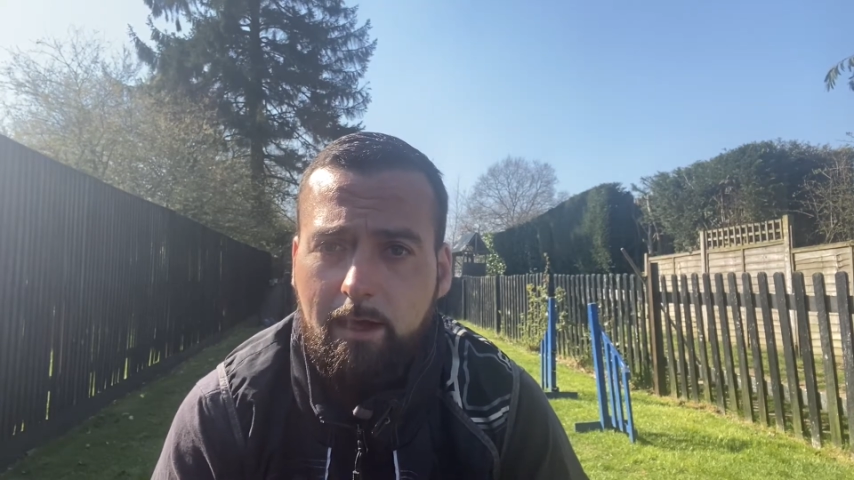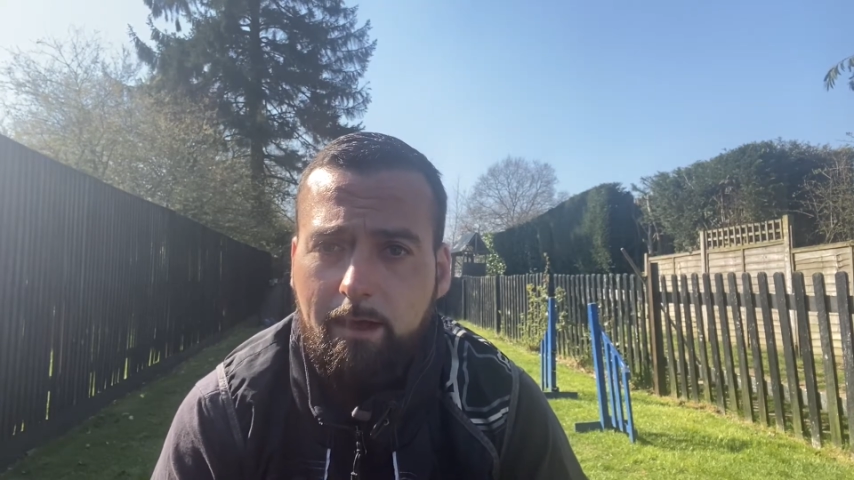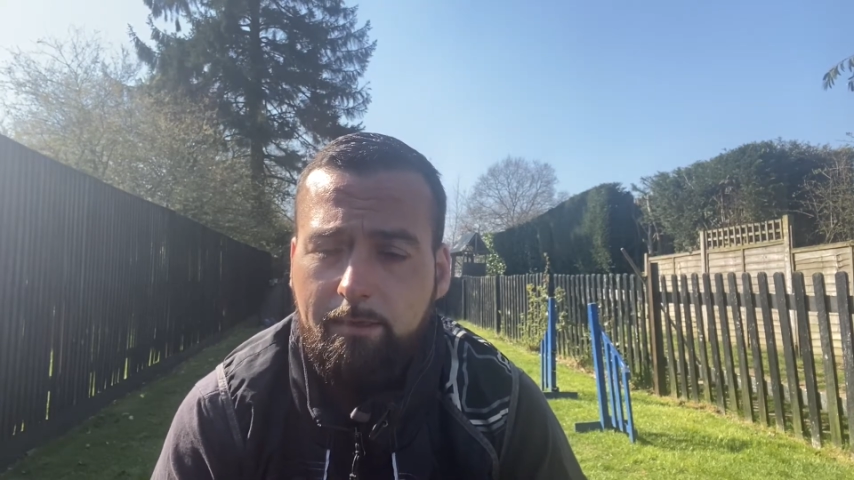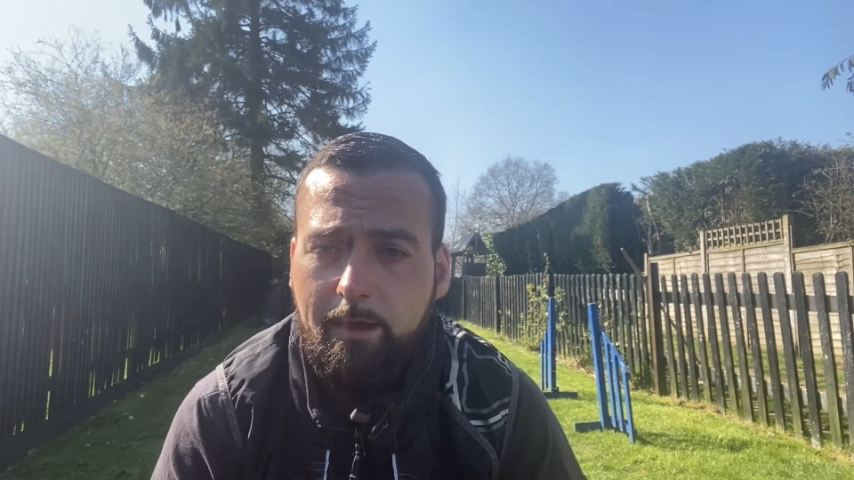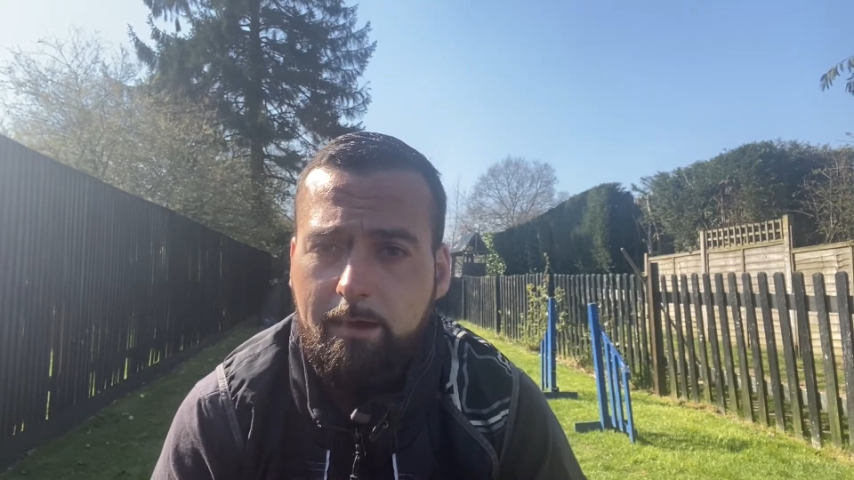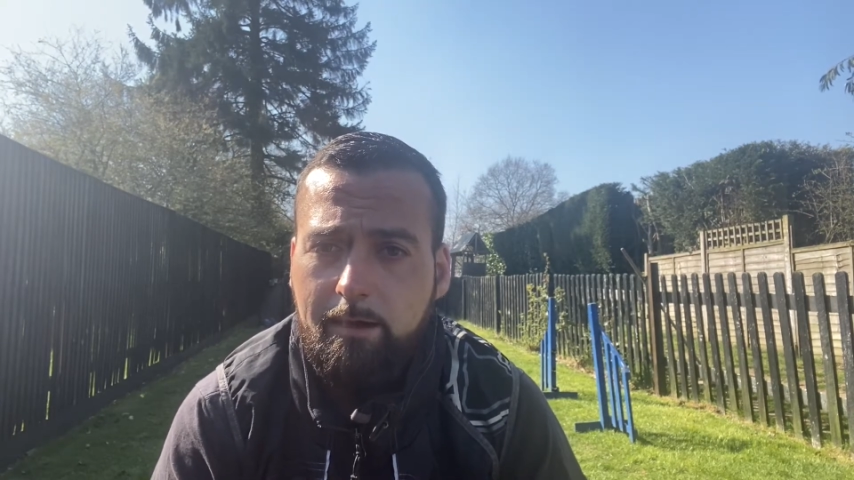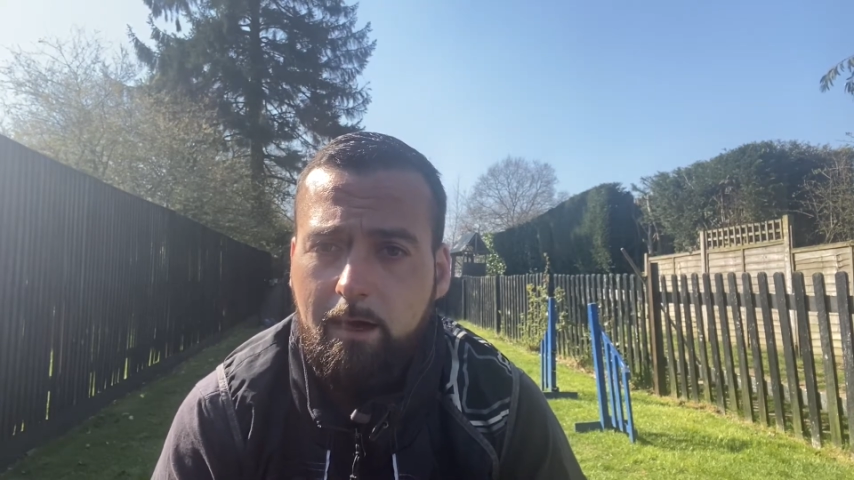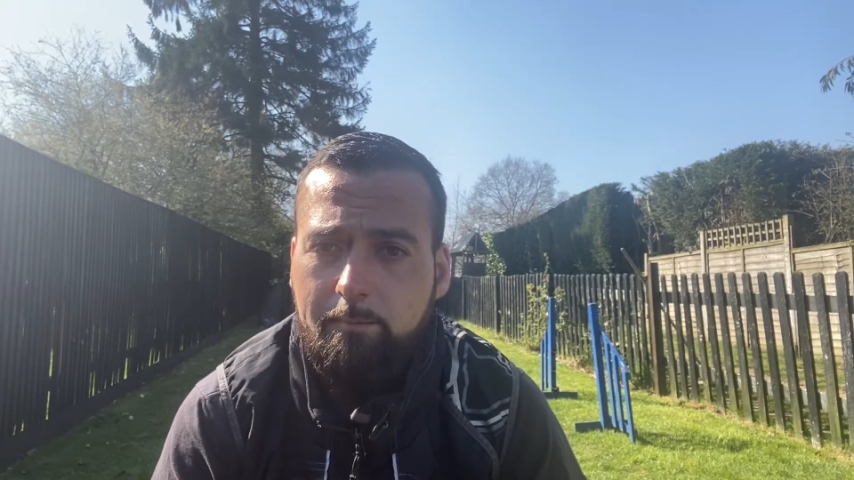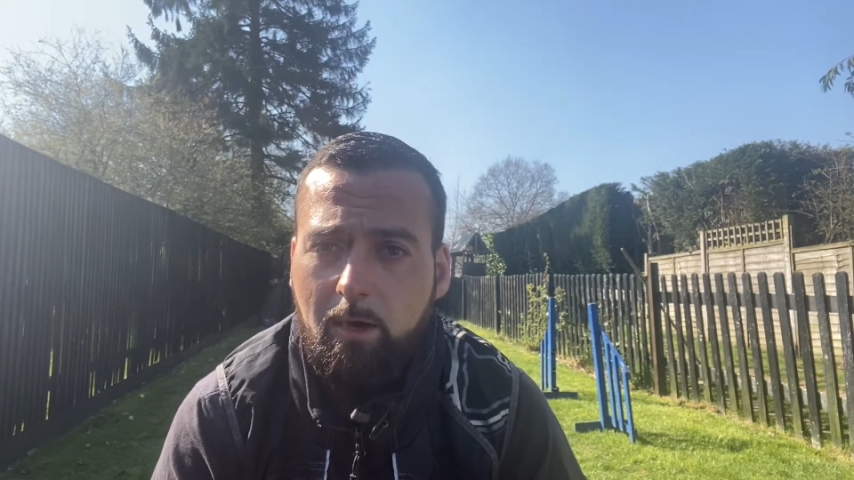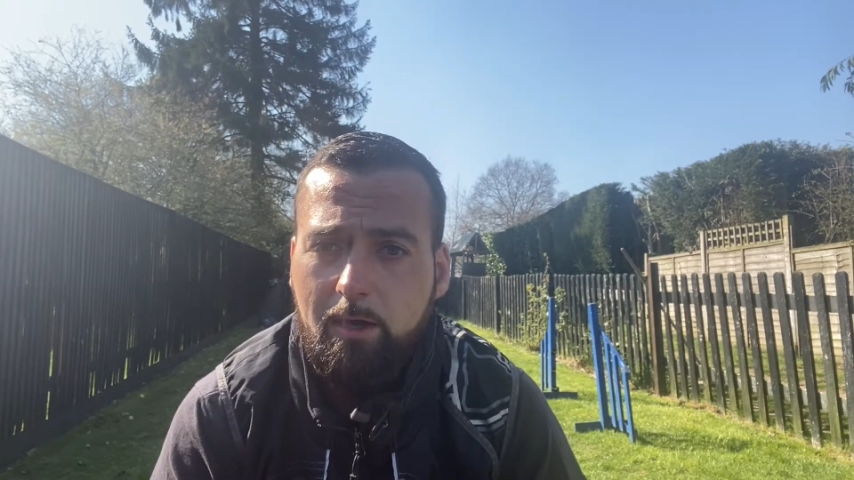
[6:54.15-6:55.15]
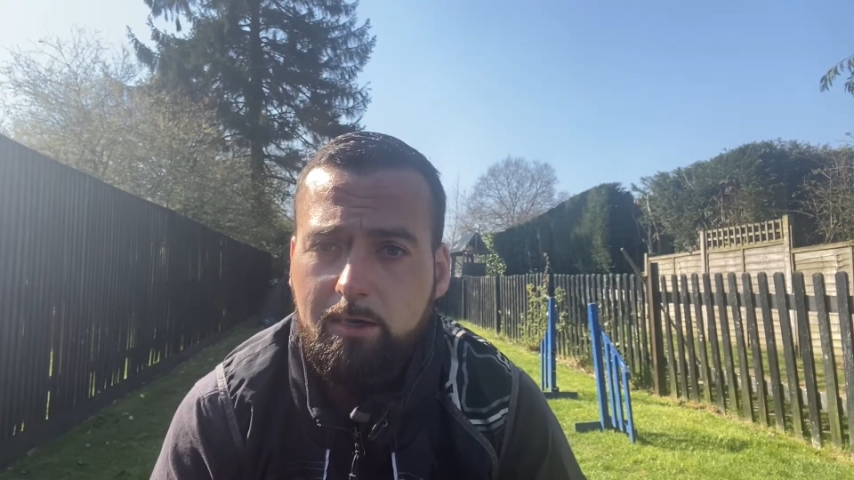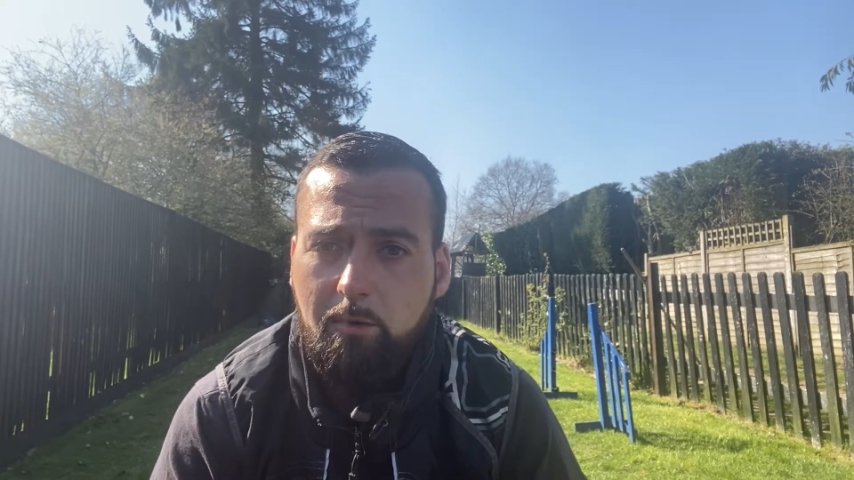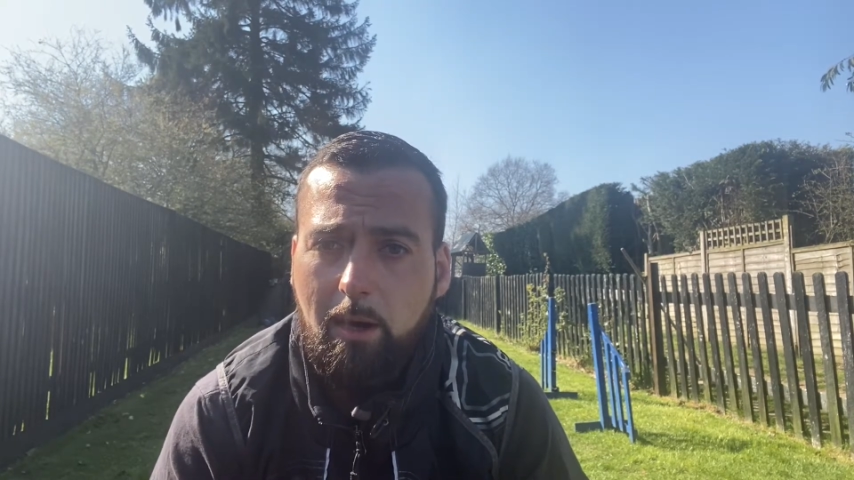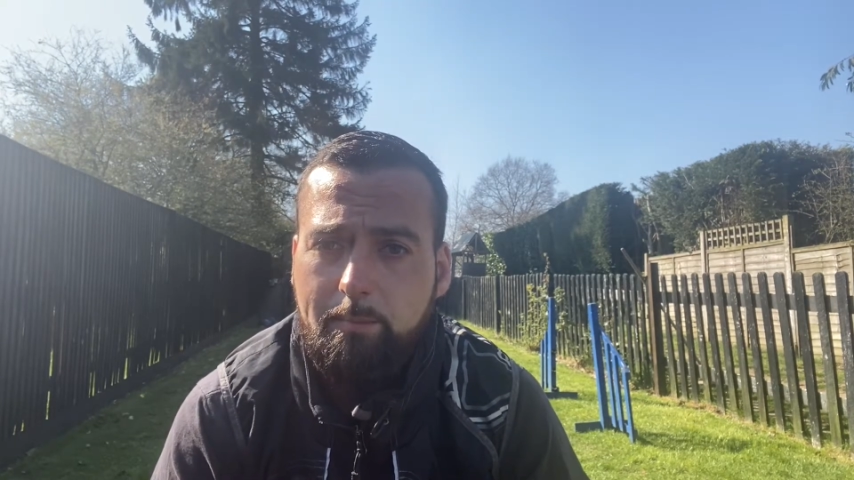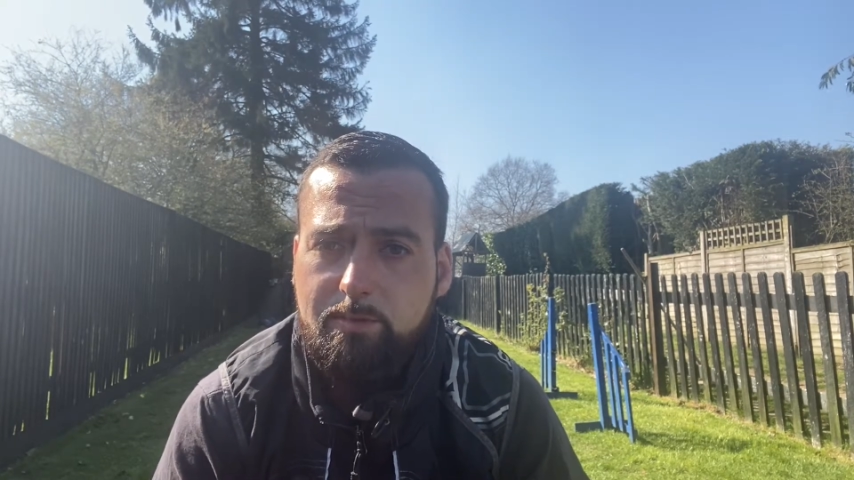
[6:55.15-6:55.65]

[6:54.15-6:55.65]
And then I might go up